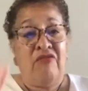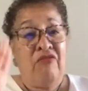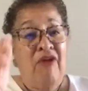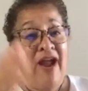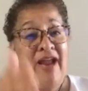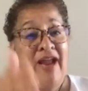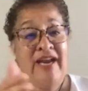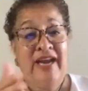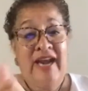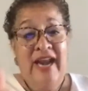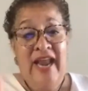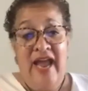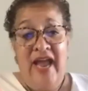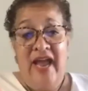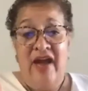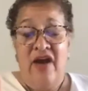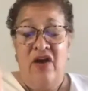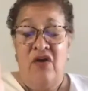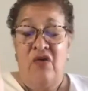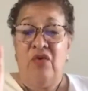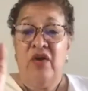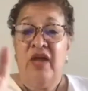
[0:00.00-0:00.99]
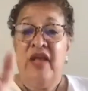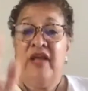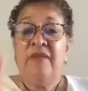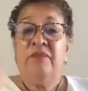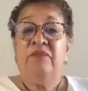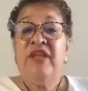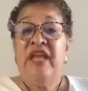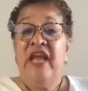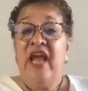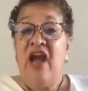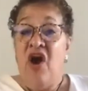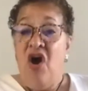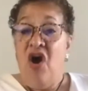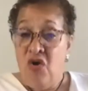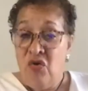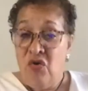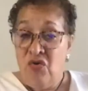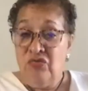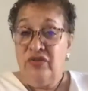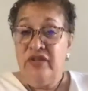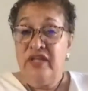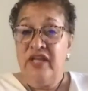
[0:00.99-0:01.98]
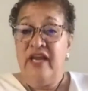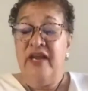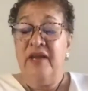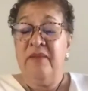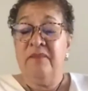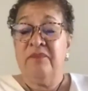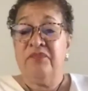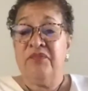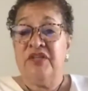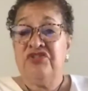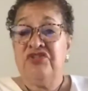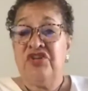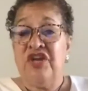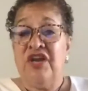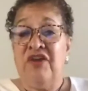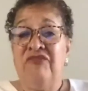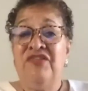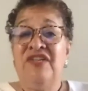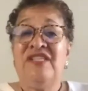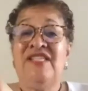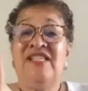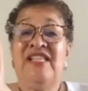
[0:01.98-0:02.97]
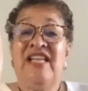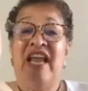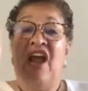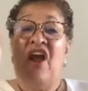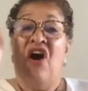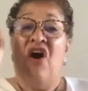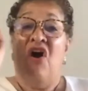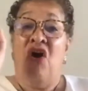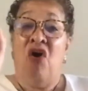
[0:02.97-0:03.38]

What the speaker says: Right now, Jeff is the